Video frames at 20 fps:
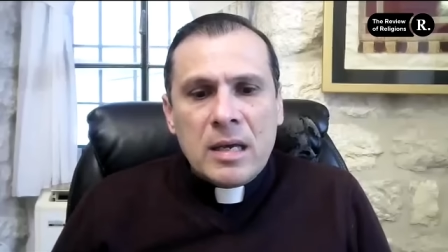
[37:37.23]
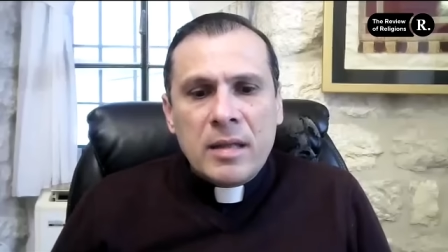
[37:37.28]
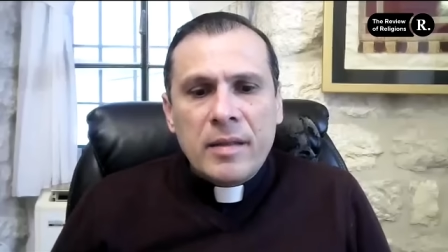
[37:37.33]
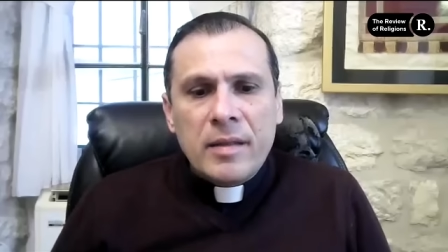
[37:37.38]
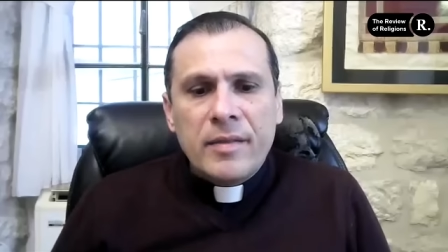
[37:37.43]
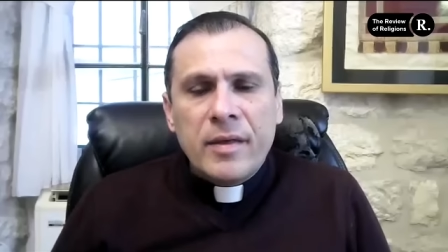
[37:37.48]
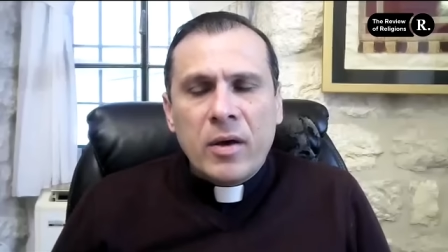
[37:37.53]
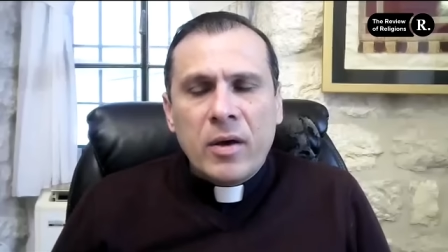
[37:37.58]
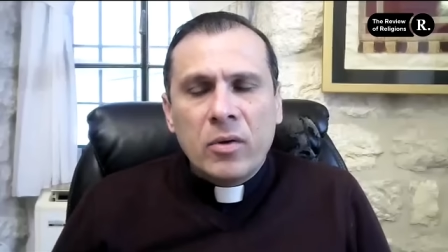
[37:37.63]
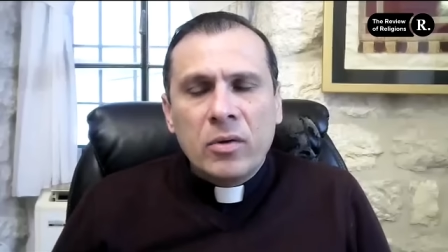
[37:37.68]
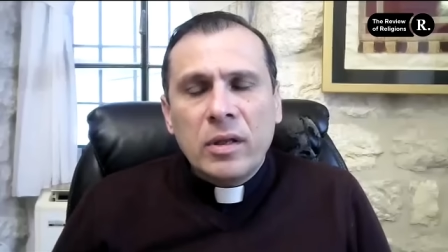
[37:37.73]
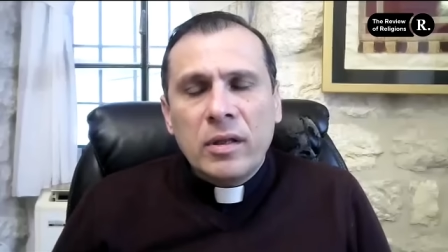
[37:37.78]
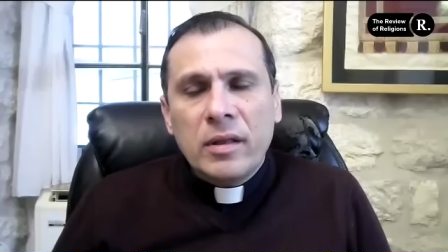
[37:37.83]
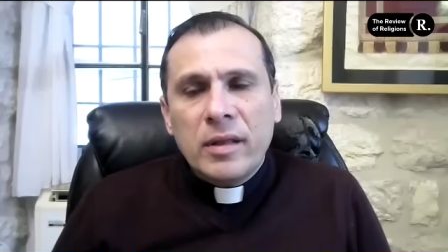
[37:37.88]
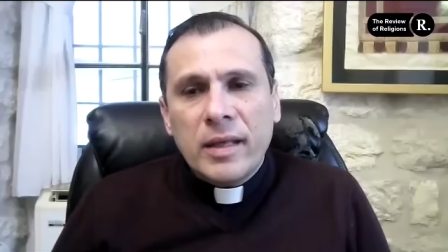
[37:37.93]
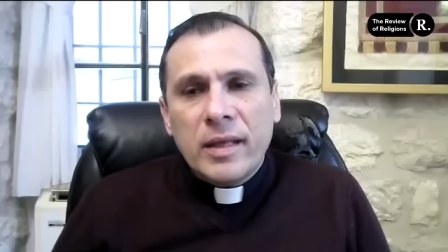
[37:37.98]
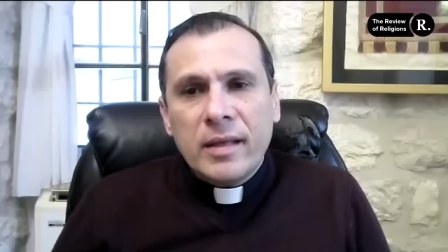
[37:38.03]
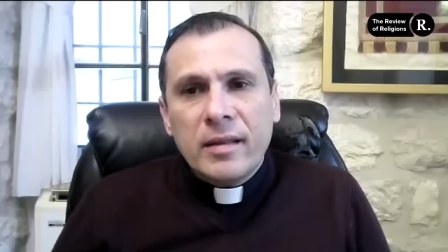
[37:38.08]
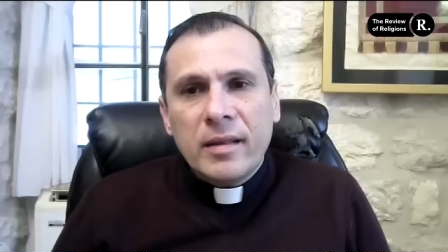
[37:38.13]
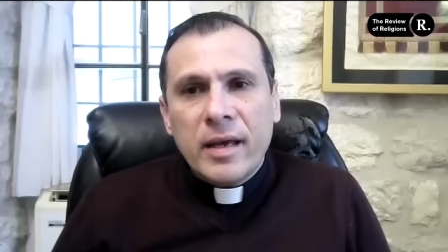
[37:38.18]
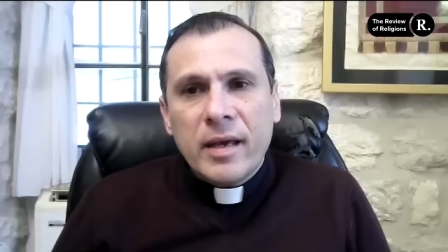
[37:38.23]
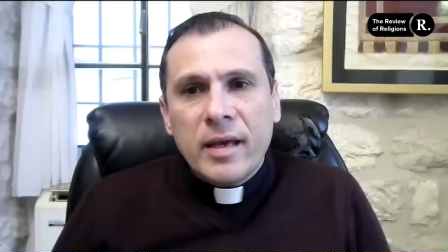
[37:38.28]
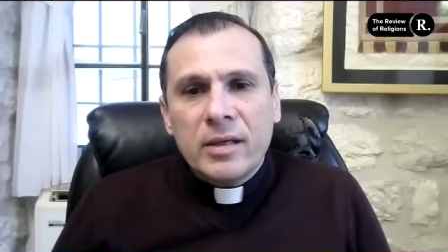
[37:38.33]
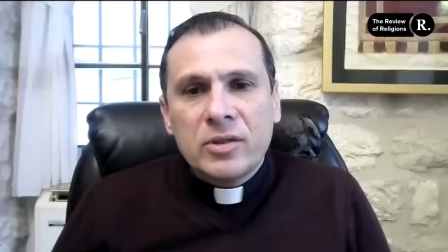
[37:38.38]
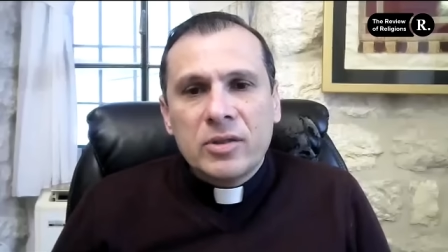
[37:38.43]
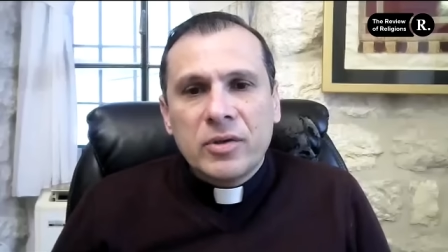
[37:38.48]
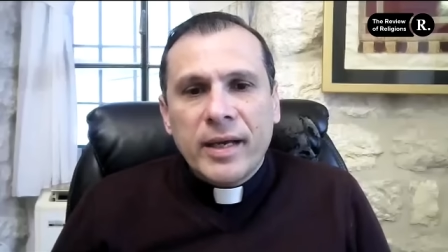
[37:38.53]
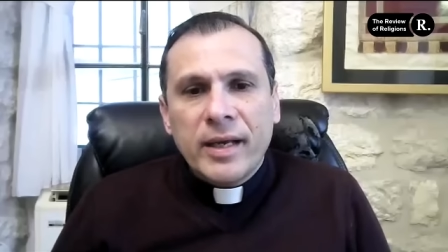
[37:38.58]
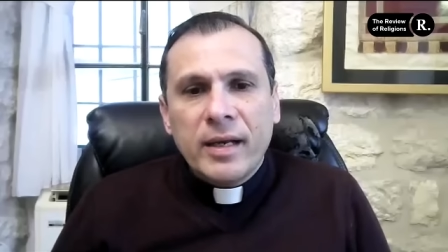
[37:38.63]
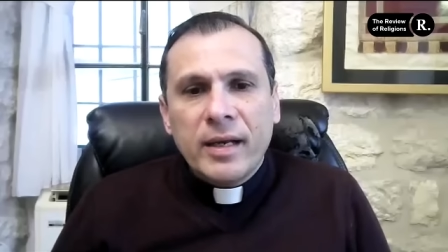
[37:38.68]
the only thing that
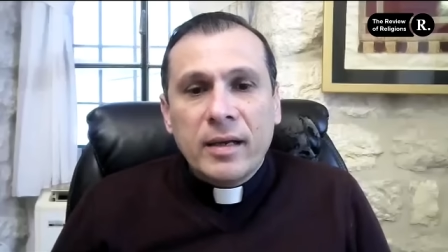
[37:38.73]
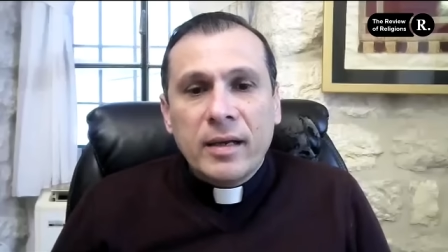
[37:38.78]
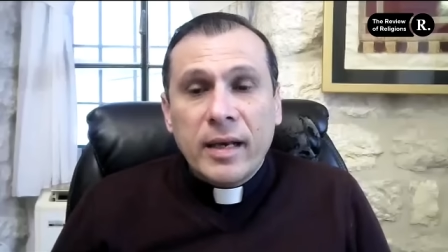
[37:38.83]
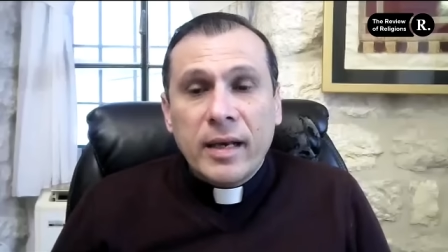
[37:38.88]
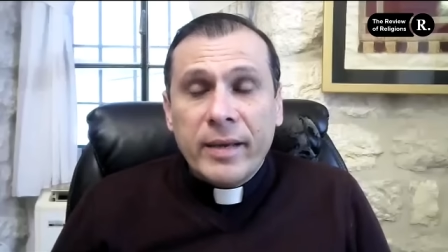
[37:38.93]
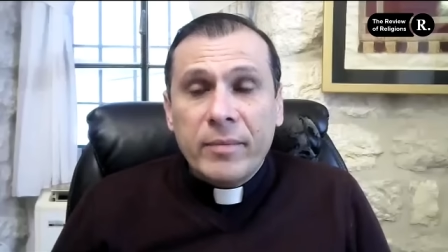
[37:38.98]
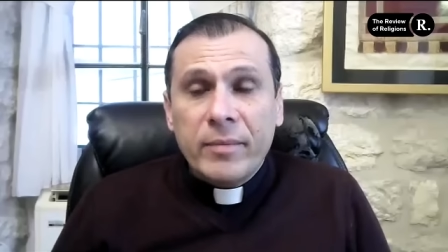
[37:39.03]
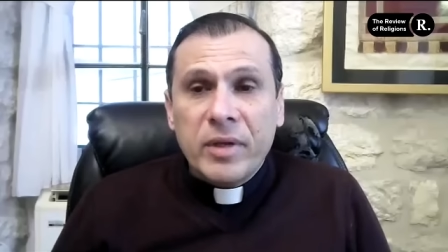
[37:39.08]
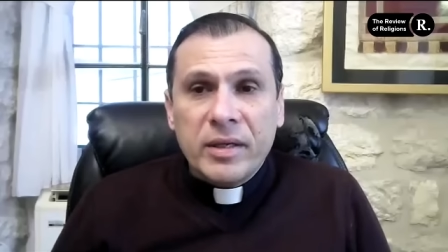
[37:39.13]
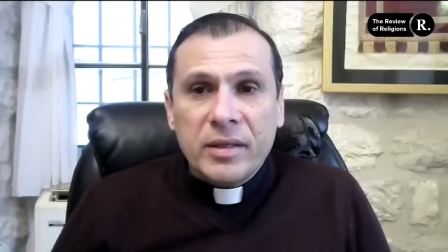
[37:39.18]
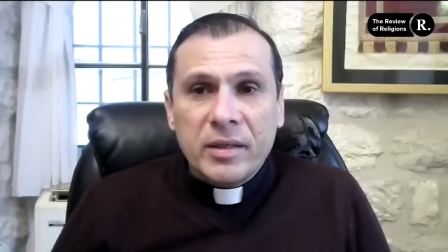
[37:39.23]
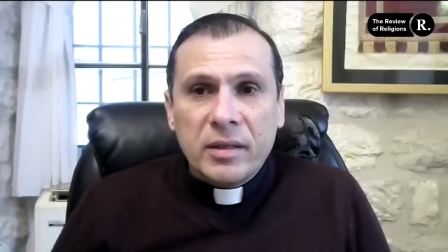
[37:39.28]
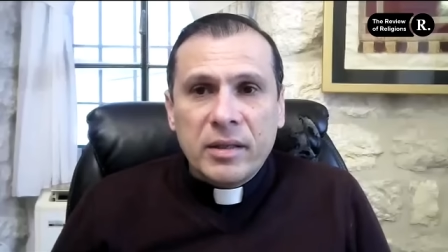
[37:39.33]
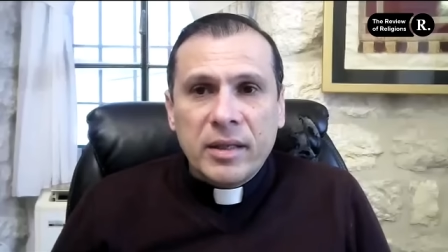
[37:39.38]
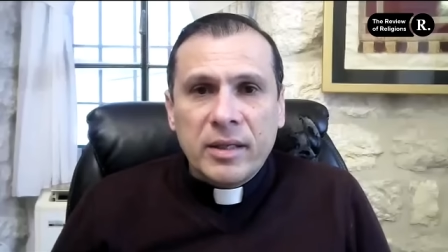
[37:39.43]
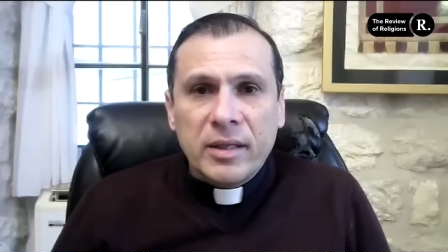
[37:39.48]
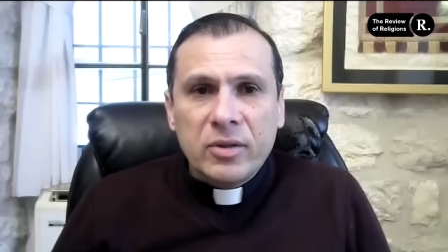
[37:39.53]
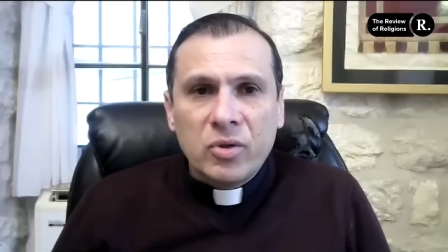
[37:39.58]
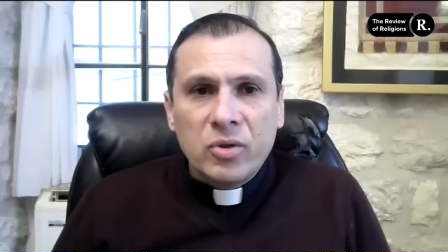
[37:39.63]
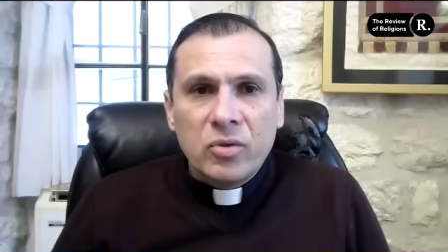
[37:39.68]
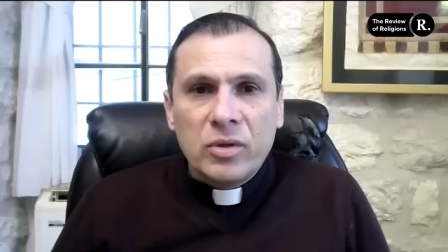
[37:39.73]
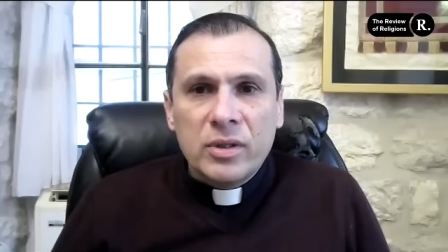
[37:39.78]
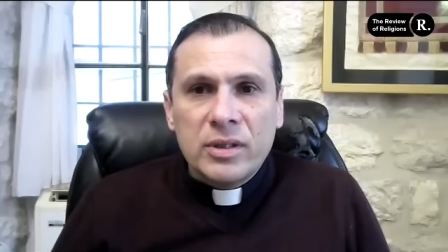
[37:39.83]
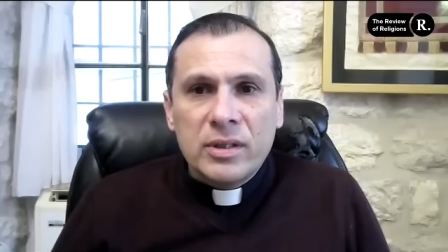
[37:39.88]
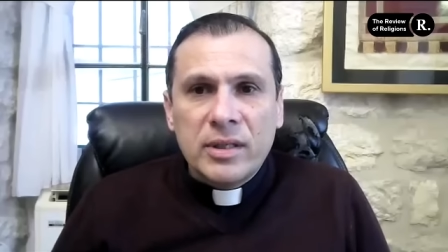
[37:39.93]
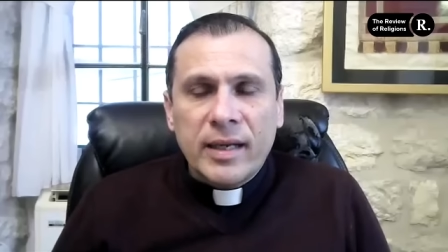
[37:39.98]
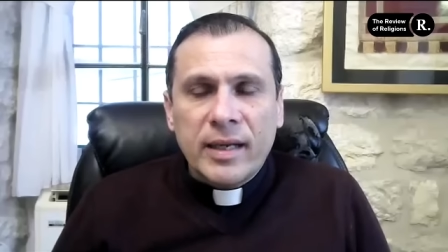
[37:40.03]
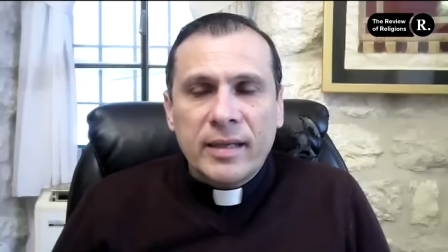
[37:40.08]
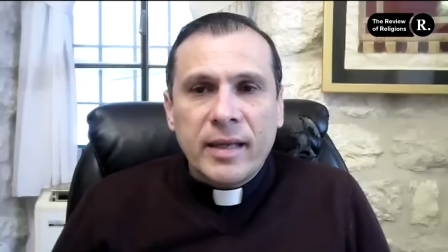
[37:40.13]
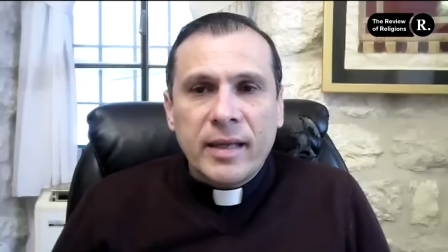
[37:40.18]
Israel claimed they did not do
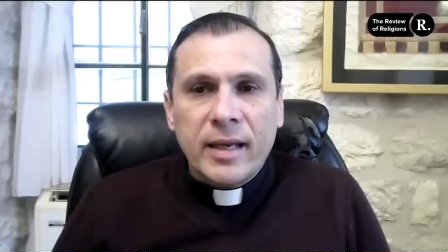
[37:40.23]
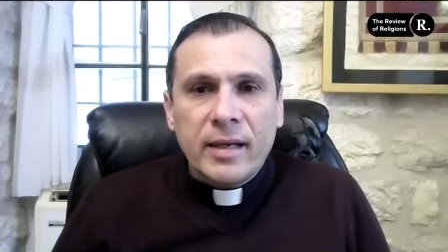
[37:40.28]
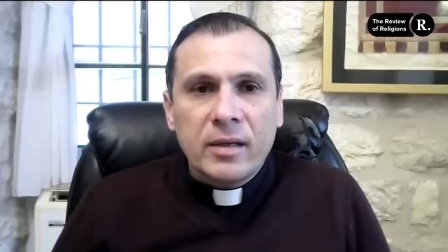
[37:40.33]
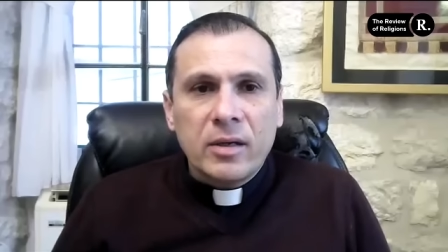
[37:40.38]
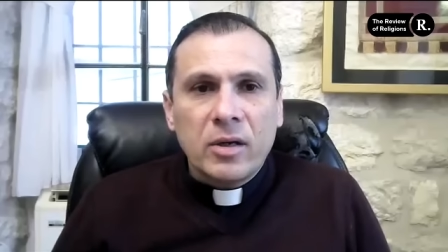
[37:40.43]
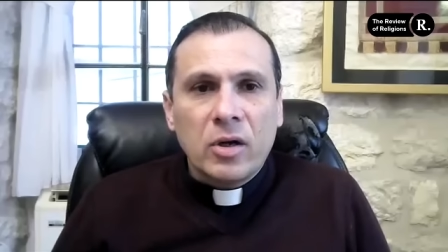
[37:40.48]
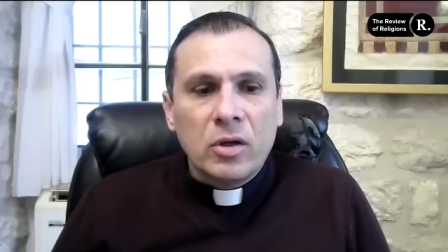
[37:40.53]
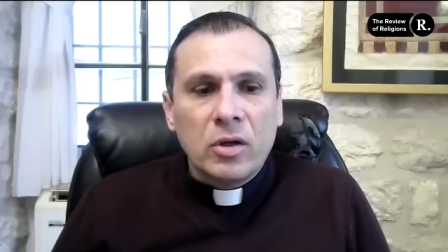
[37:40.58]
is the attack